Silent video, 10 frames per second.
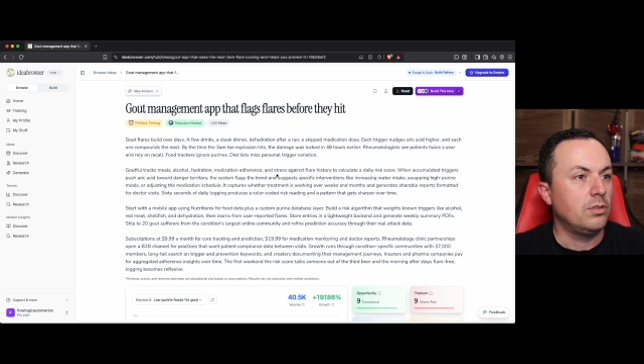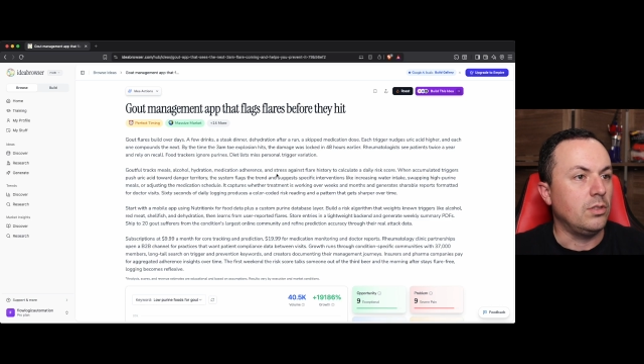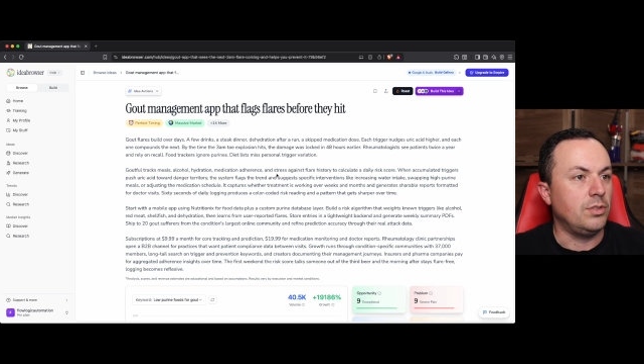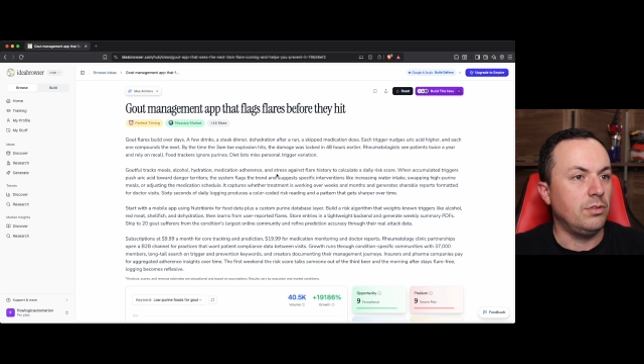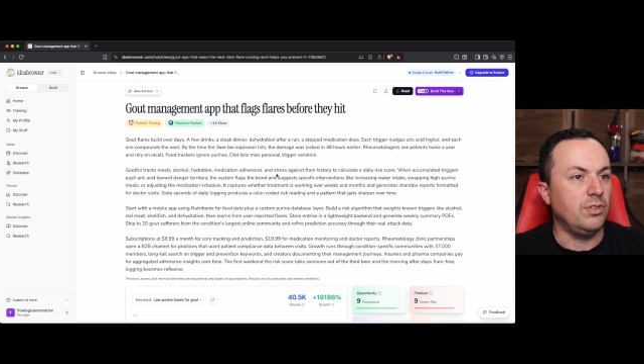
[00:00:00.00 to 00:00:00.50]

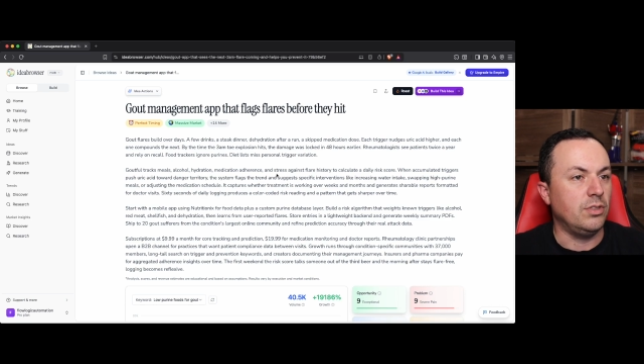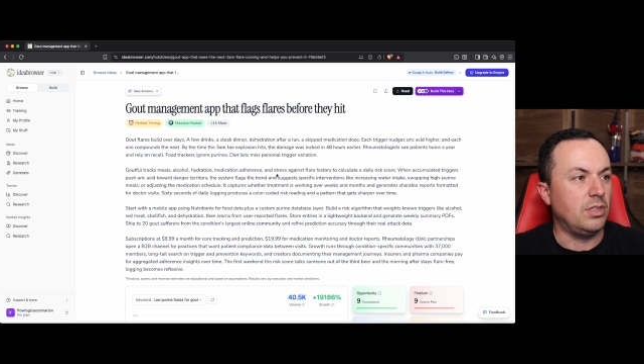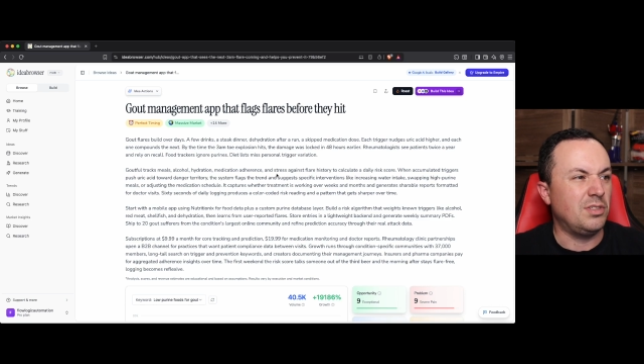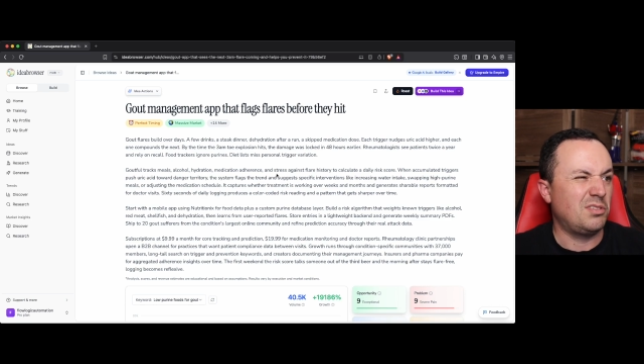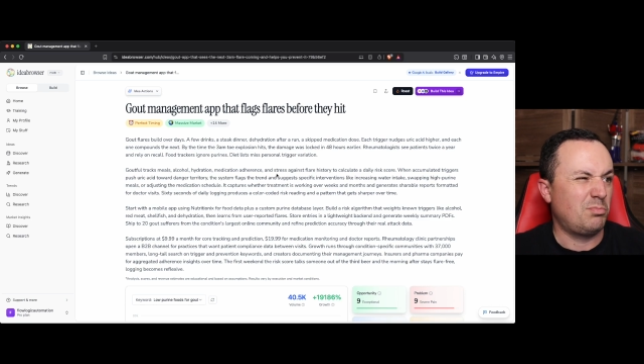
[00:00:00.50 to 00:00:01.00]

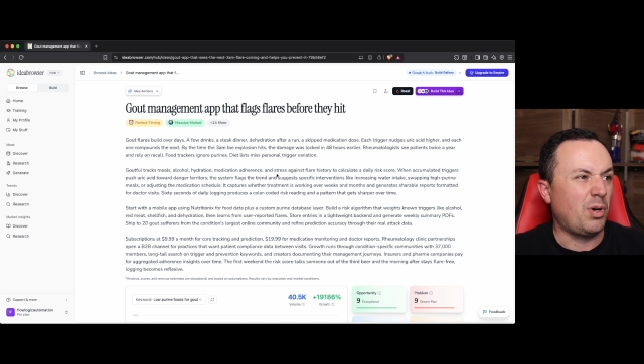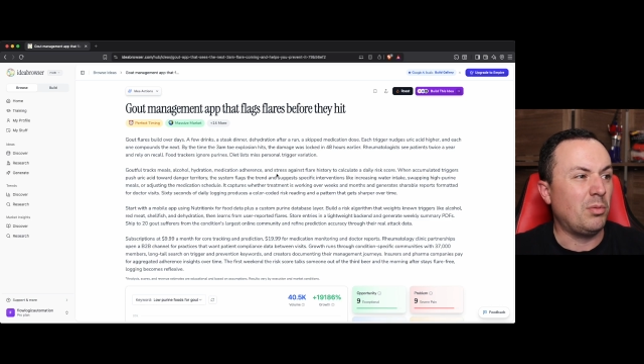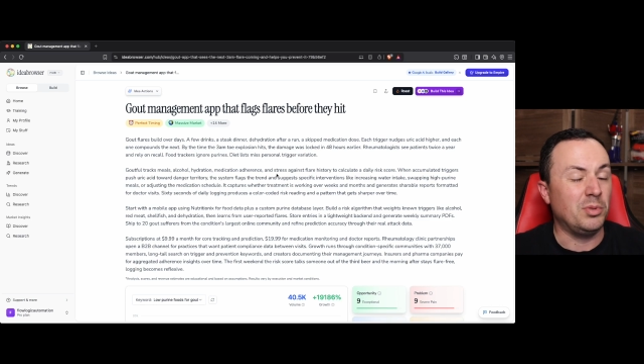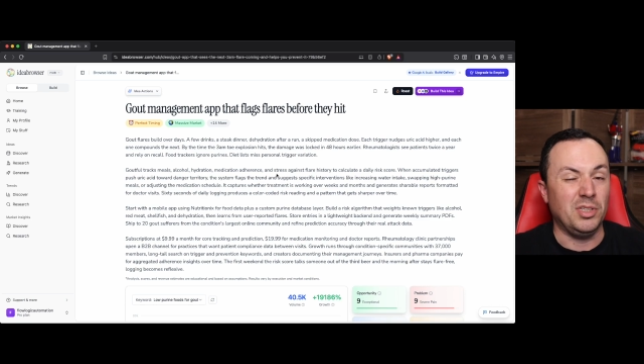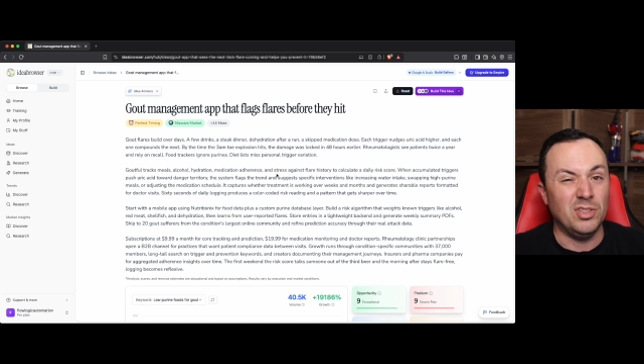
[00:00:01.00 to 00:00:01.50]
It's
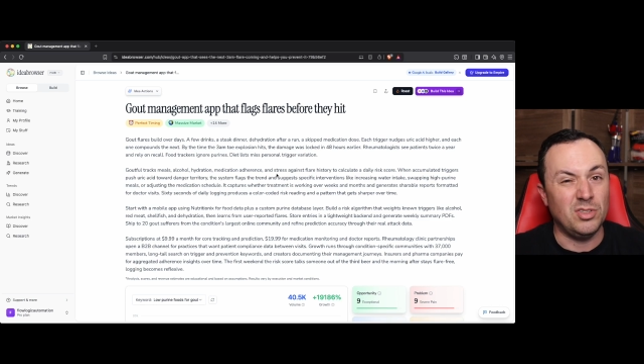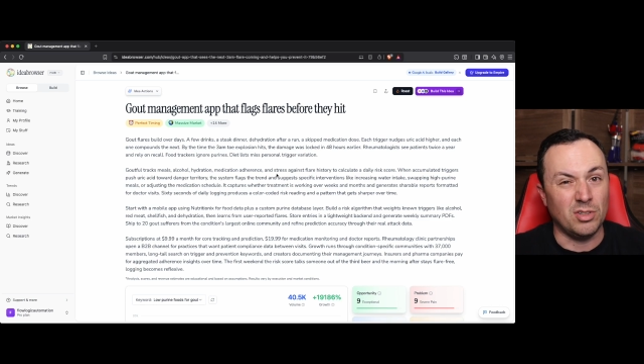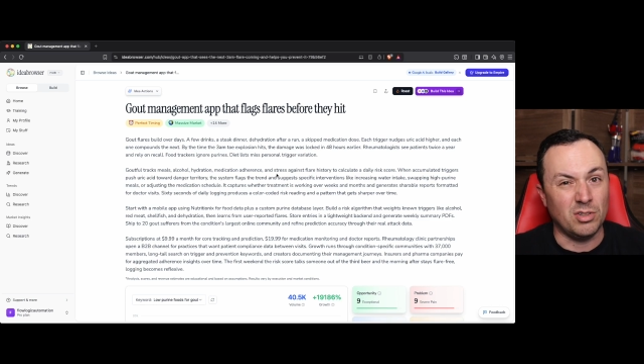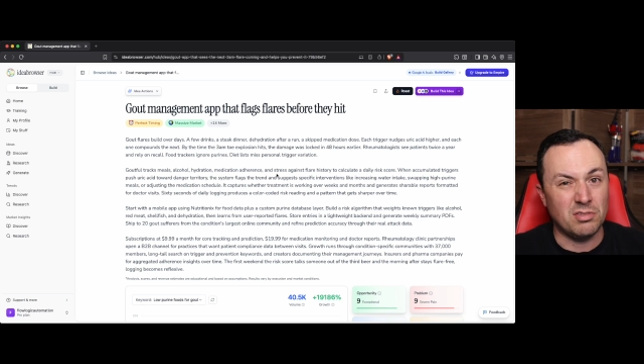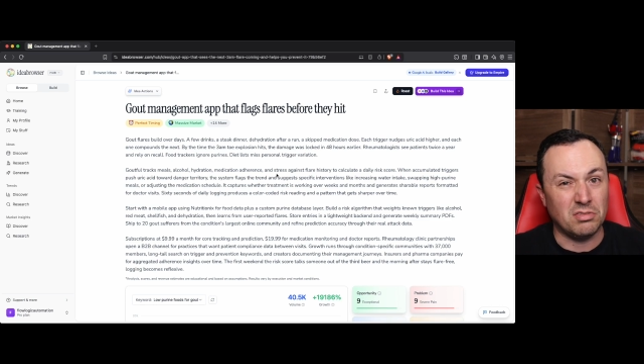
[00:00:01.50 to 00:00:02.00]
probably easier.
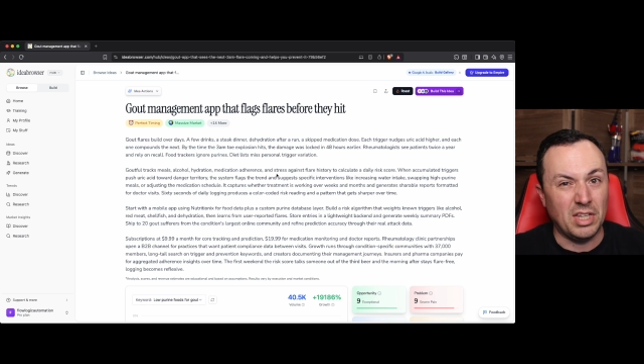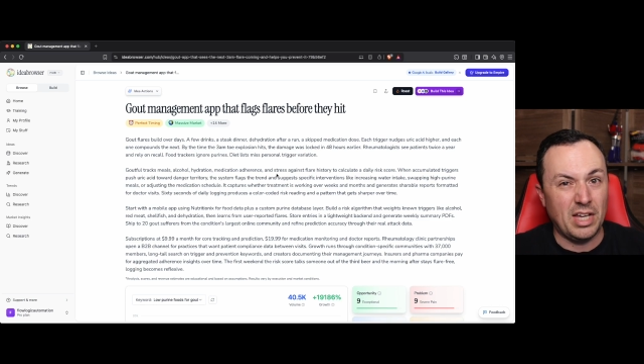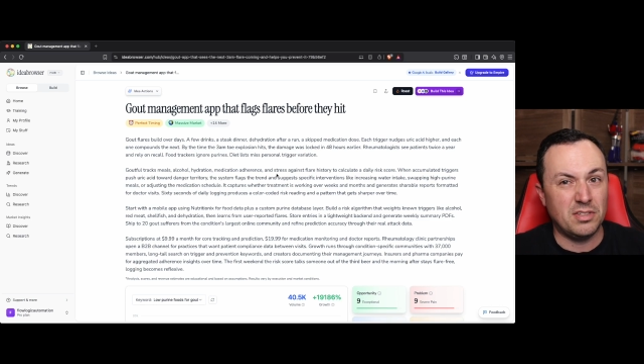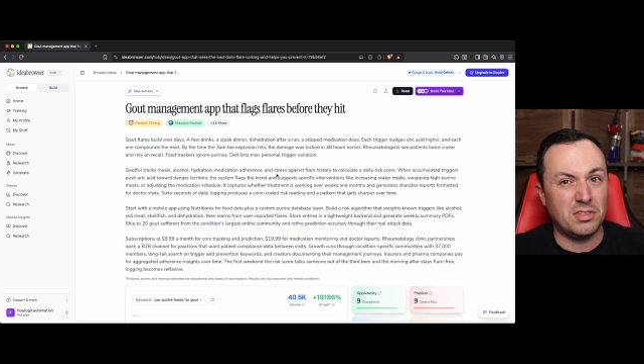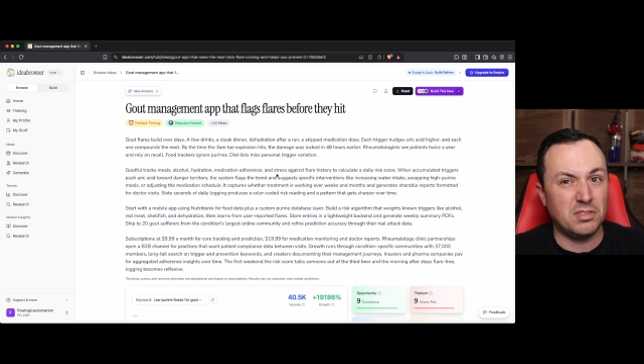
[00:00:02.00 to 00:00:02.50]
There's
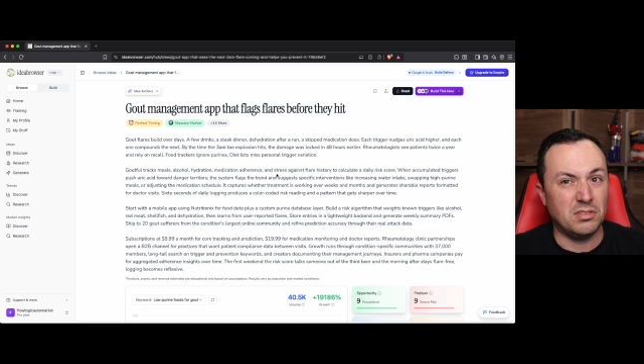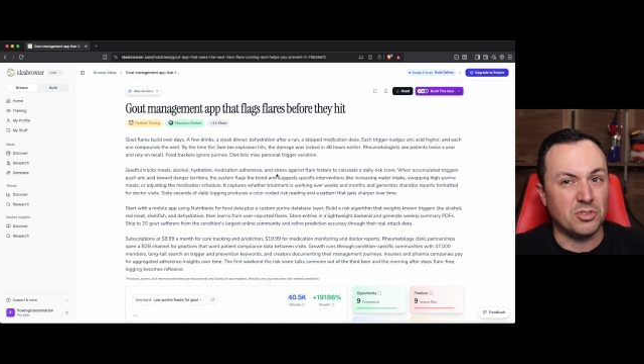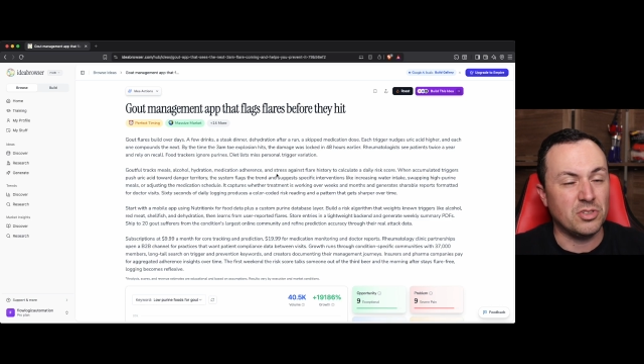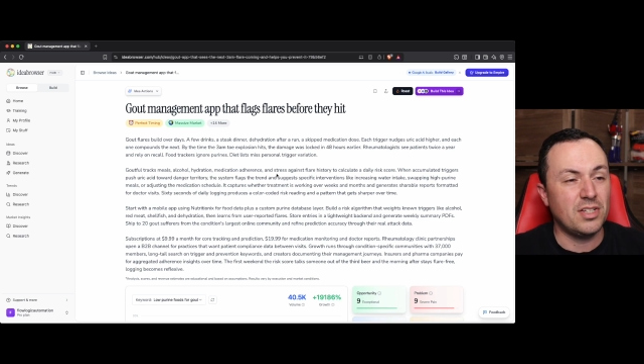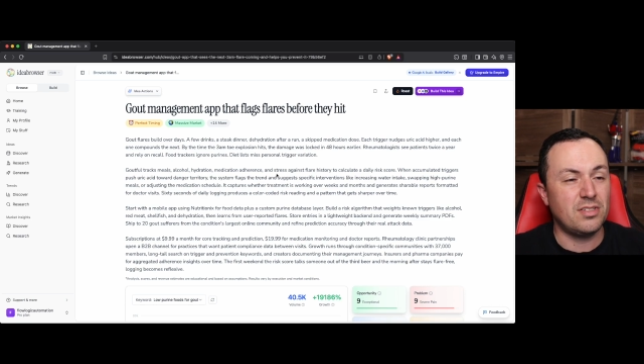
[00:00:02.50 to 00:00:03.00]

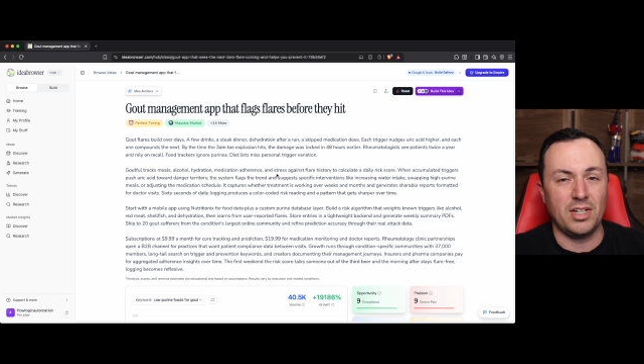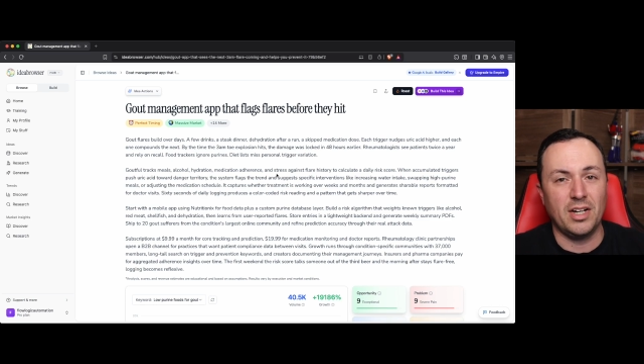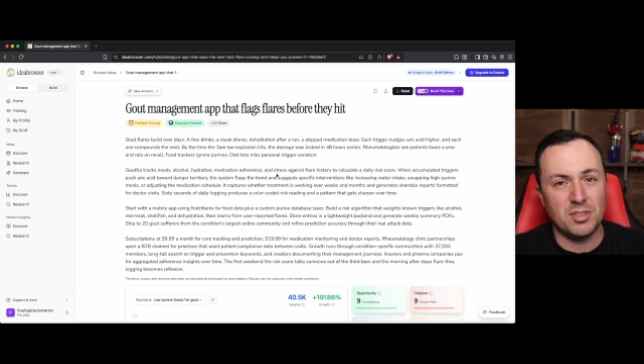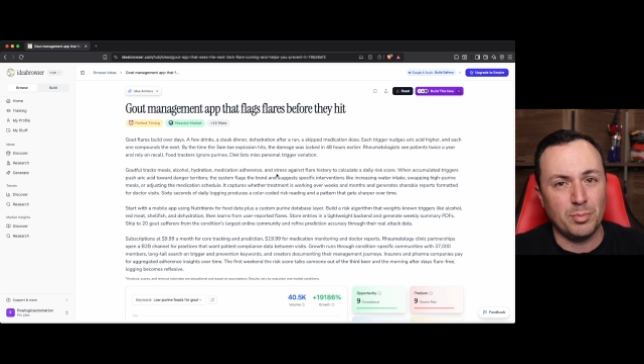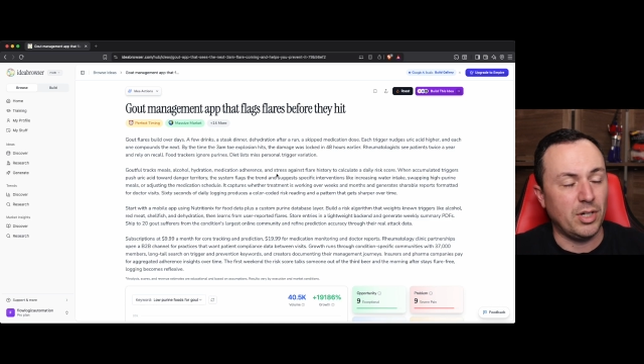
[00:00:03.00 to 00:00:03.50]
less
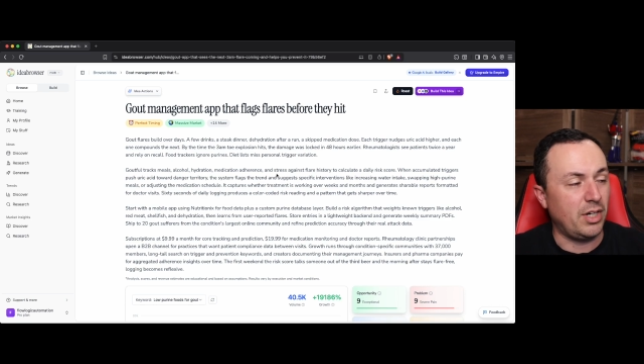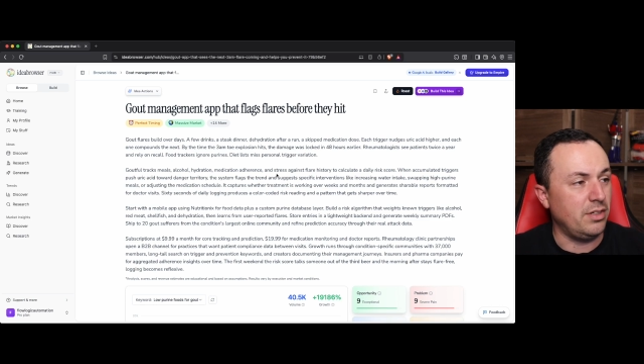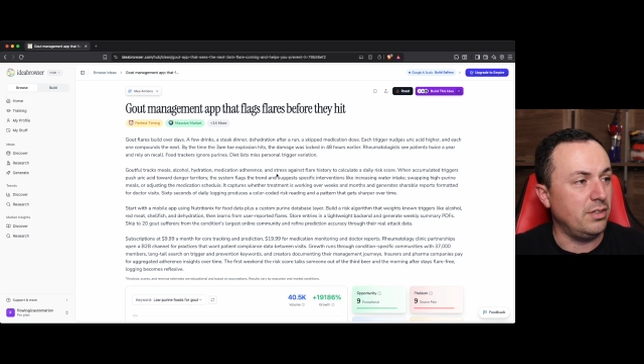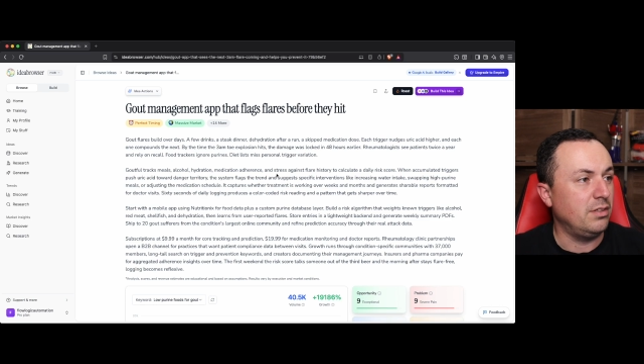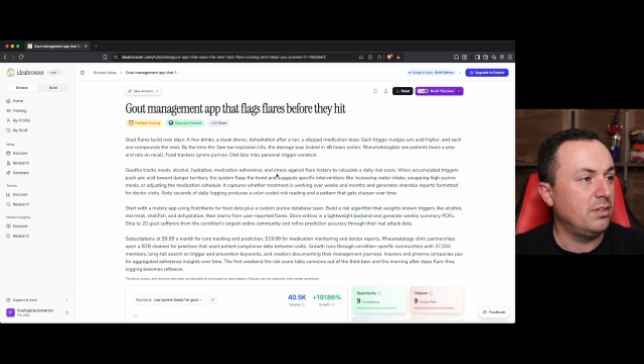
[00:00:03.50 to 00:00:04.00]
science behind it,